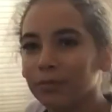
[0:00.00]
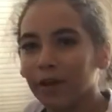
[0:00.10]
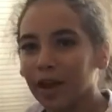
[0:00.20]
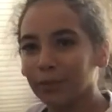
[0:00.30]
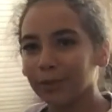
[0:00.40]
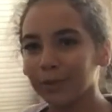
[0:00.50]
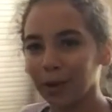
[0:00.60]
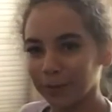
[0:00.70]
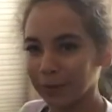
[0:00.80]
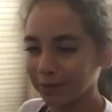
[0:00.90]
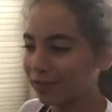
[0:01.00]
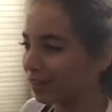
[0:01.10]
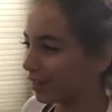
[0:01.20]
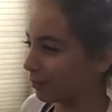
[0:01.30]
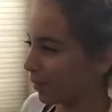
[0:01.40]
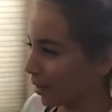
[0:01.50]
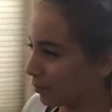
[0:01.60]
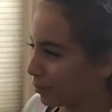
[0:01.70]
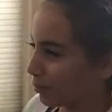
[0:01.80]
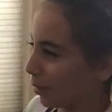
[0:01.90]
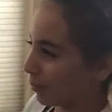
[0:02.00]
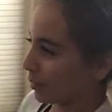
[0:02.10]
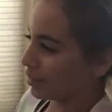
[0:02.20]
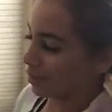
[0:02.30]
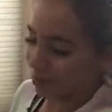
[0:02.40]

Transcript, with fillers: Malibu Barbie 1 and oh Malibu oh Barbie 2.